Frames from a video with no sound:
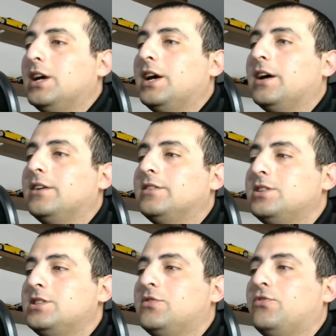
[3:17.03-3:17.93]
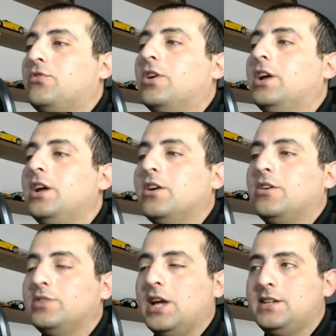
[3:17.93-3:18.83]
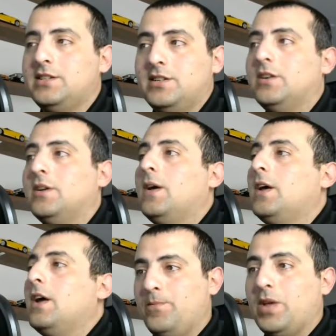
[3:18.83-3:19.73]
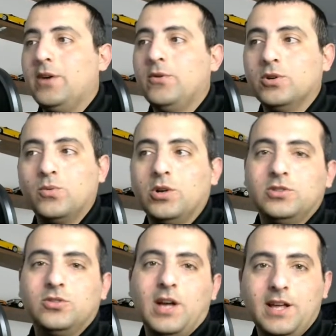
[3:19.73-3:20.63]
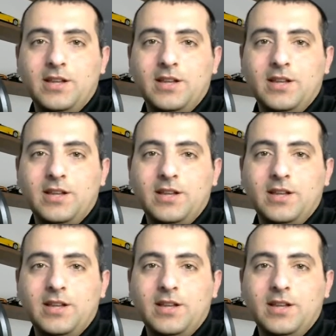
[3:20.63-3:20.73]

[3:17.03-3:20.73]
this is for hero decks. I would want to add